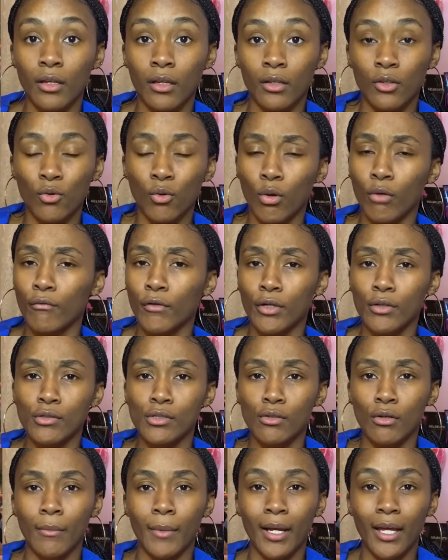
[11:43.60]
cornrows
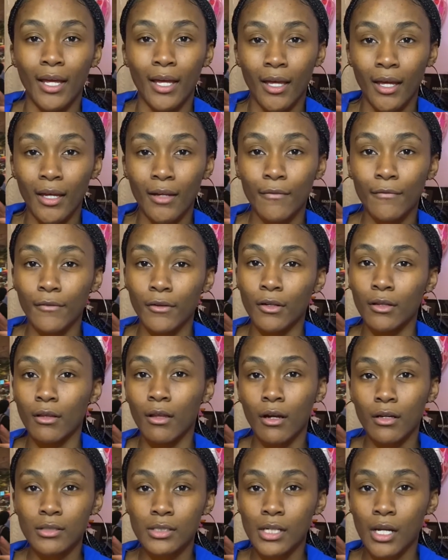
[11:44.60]
on my head for a
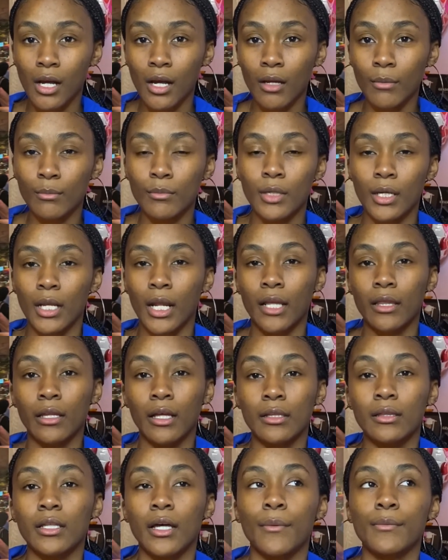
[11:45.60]
long time, and I
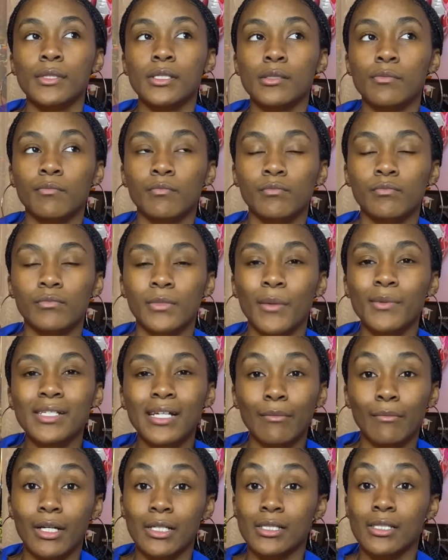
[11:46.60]
thought that was like
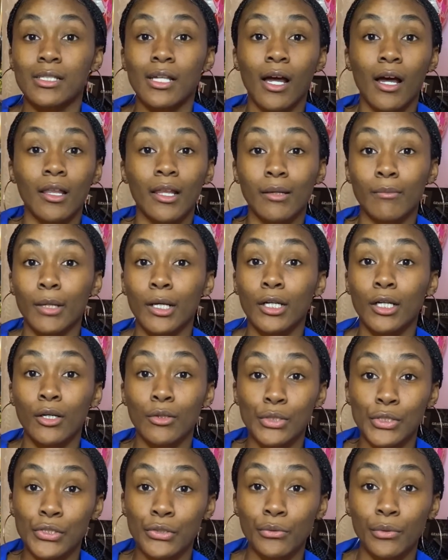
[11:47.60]
my style, like my
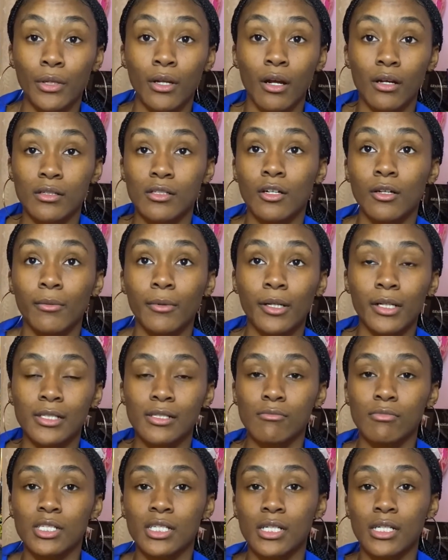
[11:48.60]
go-to in October because
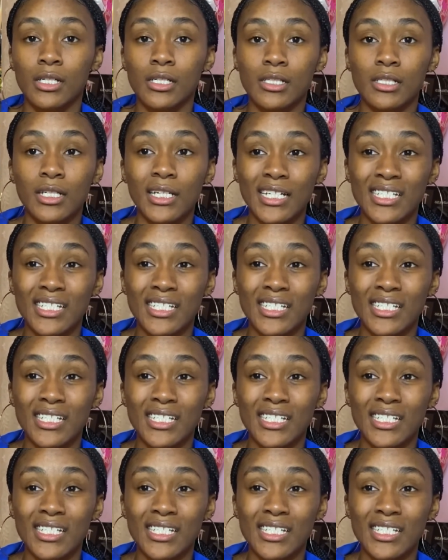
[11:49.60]
it was easy.